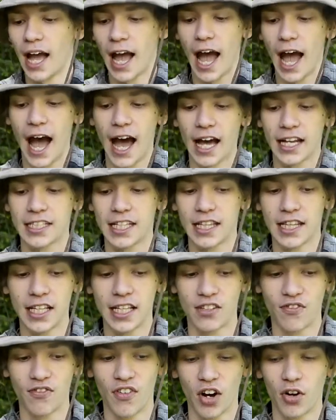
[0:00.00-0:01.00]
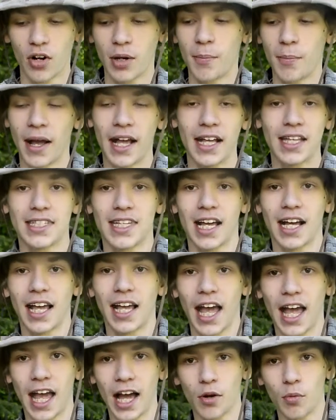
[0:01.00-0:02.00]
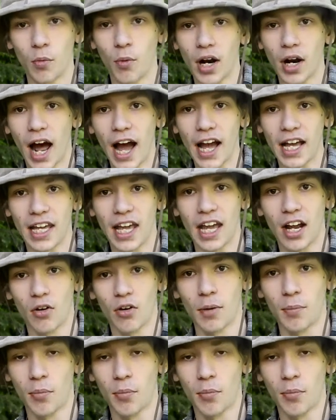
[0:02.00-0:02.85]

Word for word: at this very basic and what I carry,